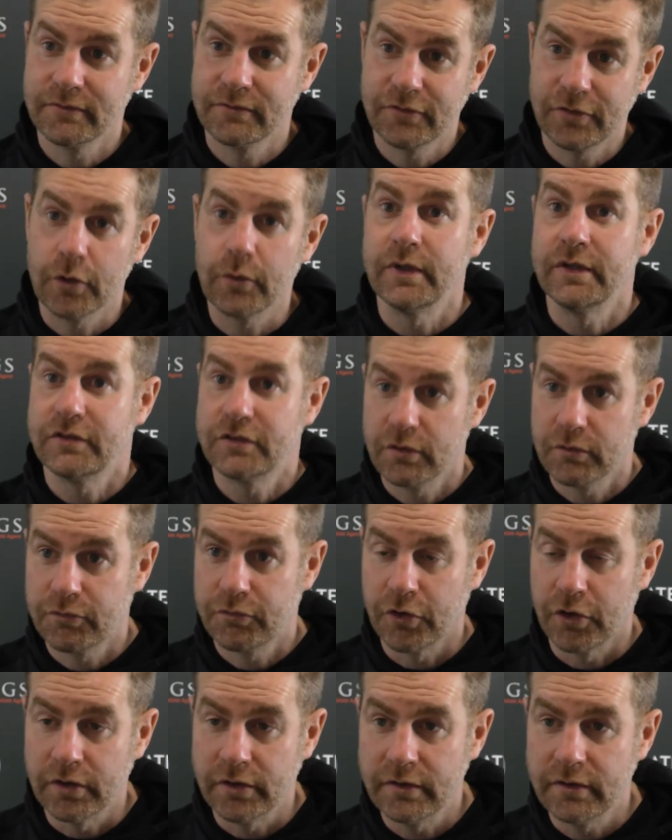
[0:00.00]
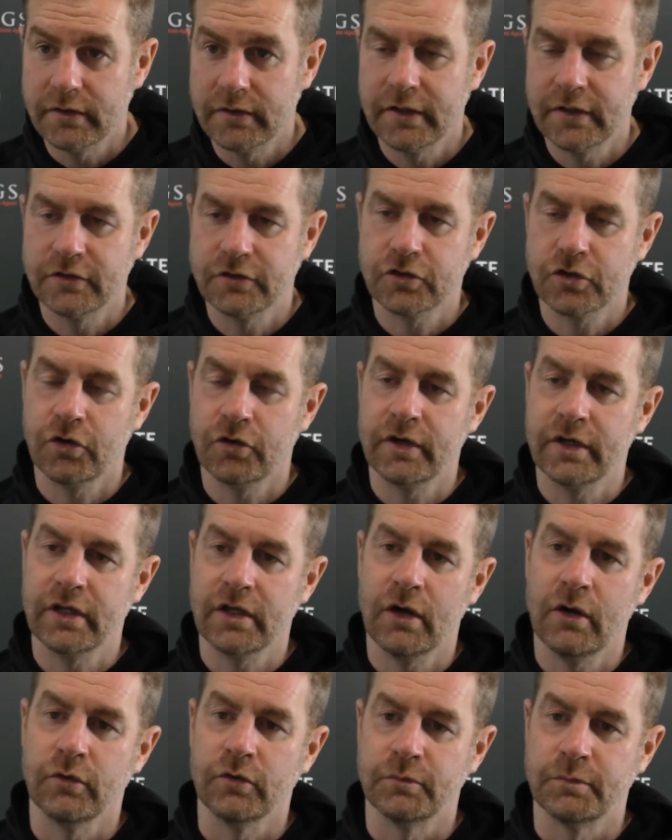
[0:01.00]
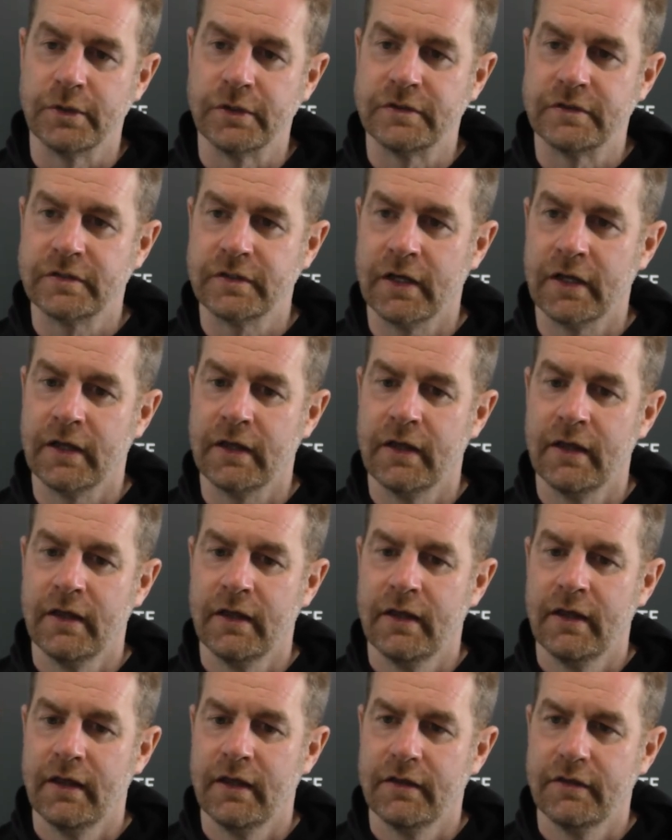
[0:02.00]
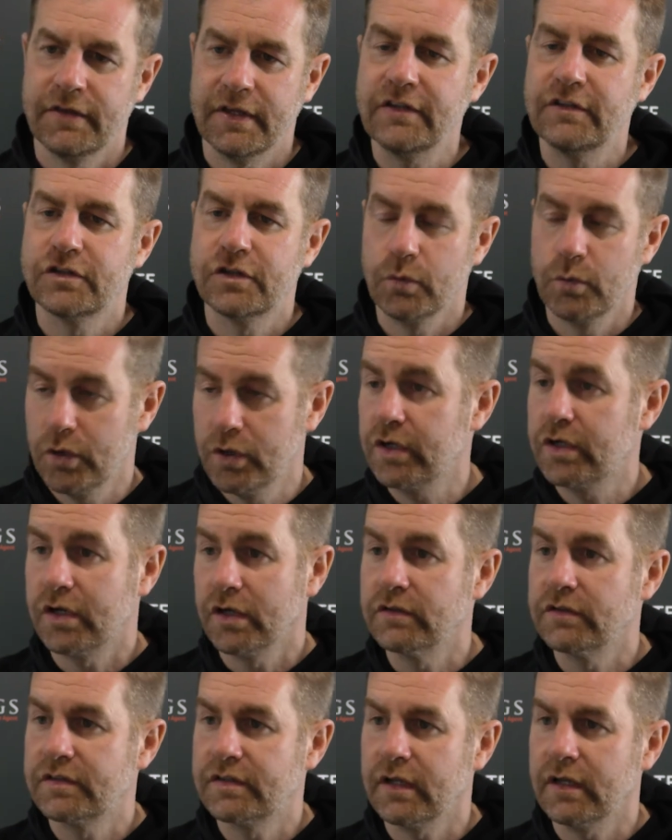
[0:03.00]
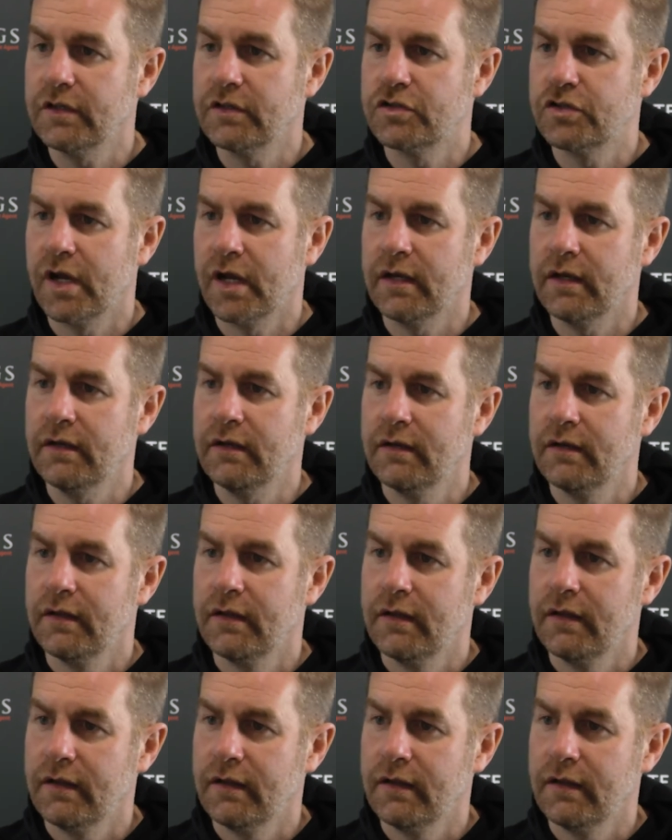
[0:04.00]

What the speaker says: fluent up front and scoring goals, but things to work on still in training.